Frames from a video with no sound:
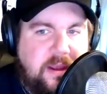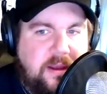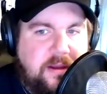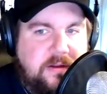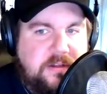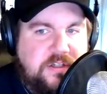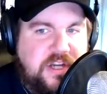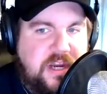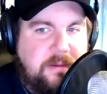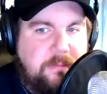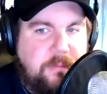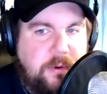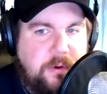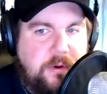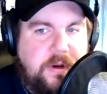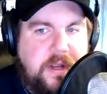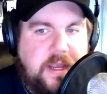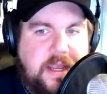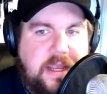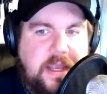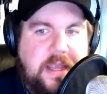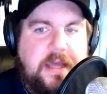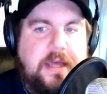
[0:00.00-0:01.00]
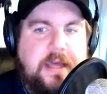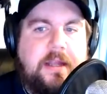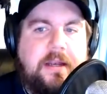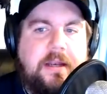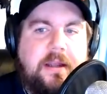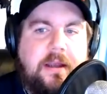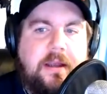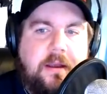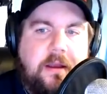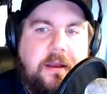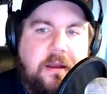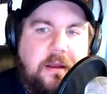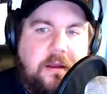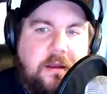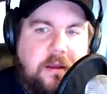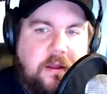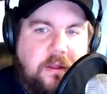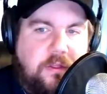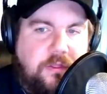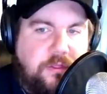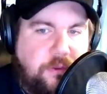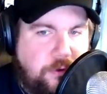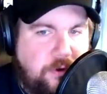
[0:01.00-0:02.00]
chambered in
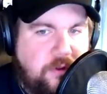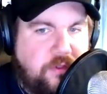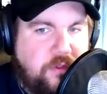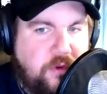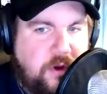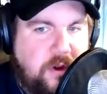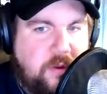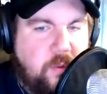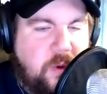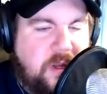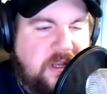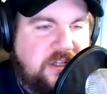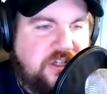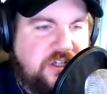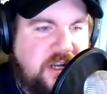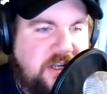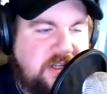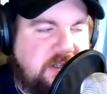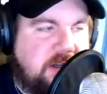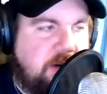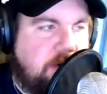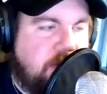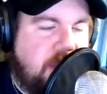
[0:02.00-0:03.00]
3030 Winchester.